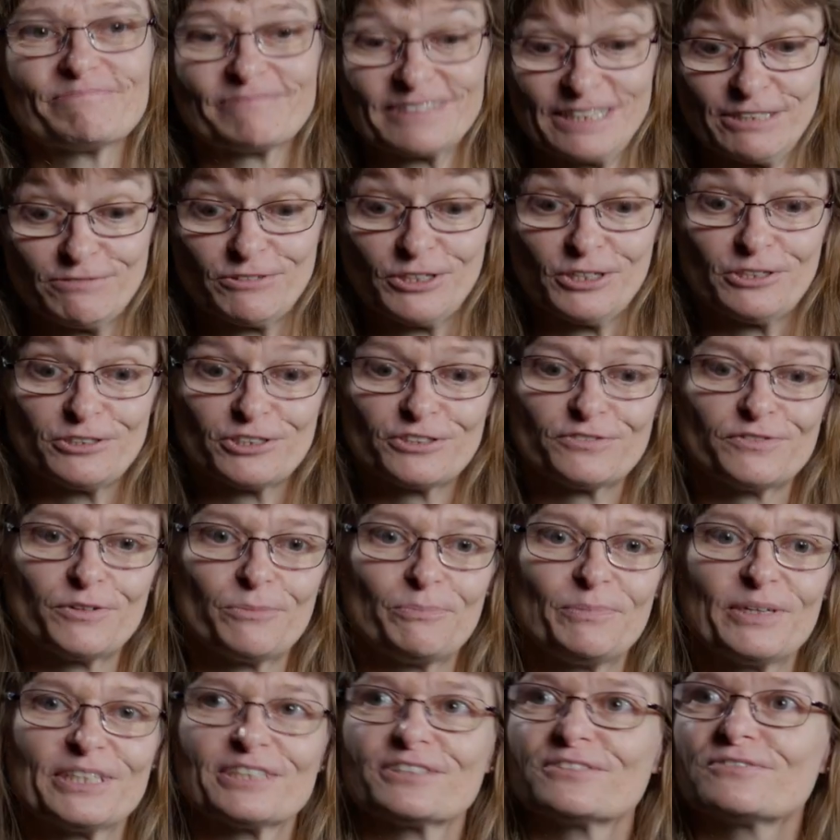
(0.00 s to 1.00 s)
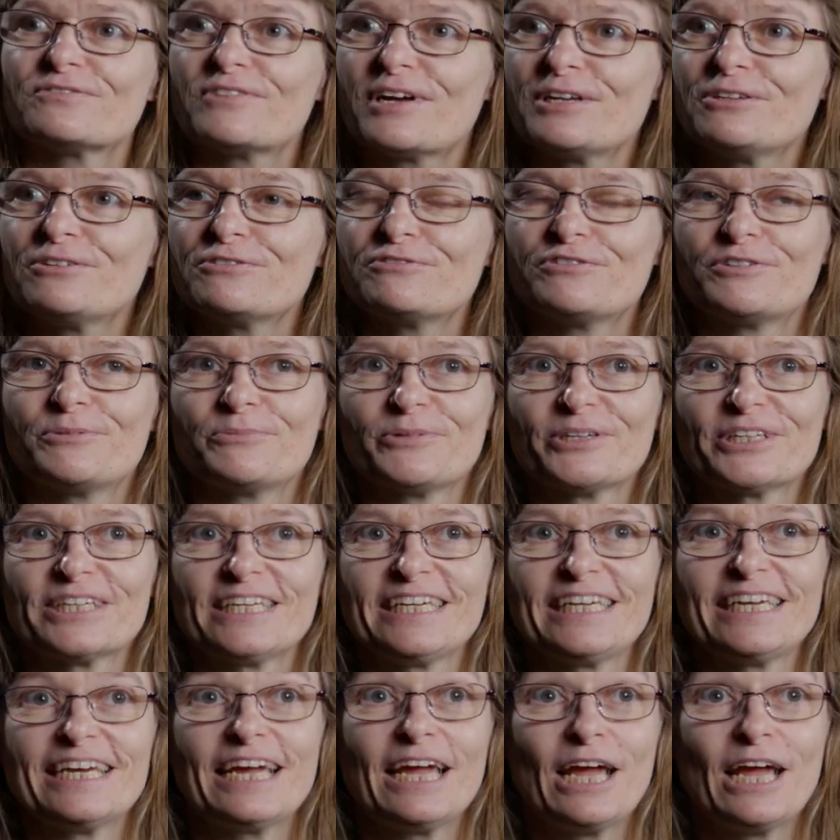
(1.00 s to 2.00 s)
giving us the best value for money,